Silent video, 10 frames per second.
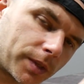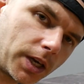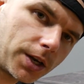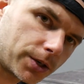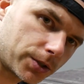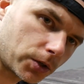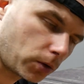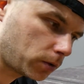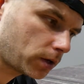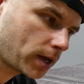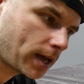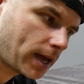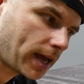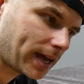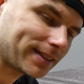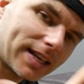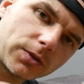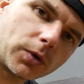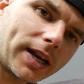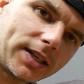inner sole, and that's
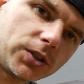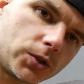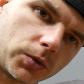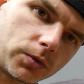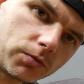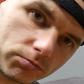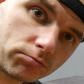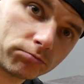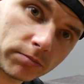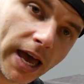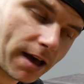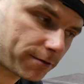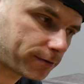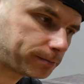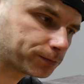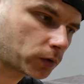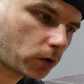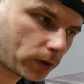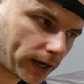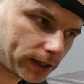what I need to have.
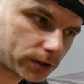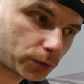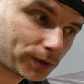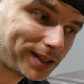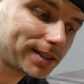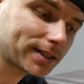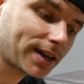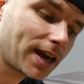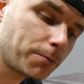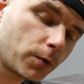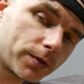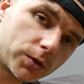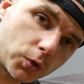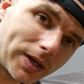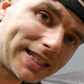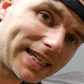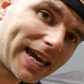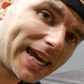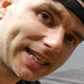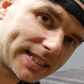Okay, so these came with
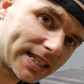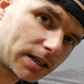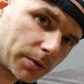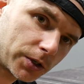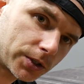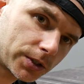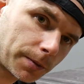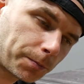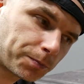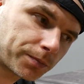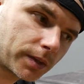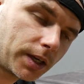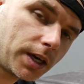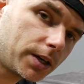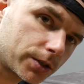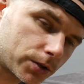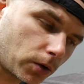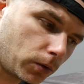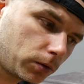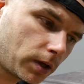28 centimeters inner
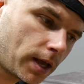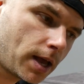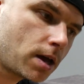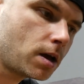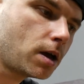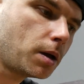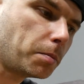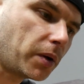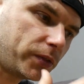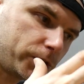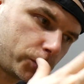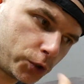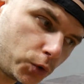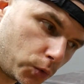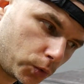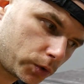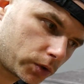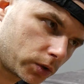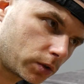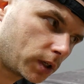sole, but the
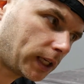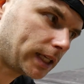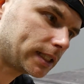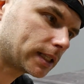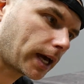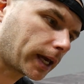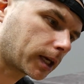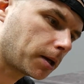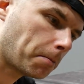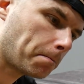shoes is like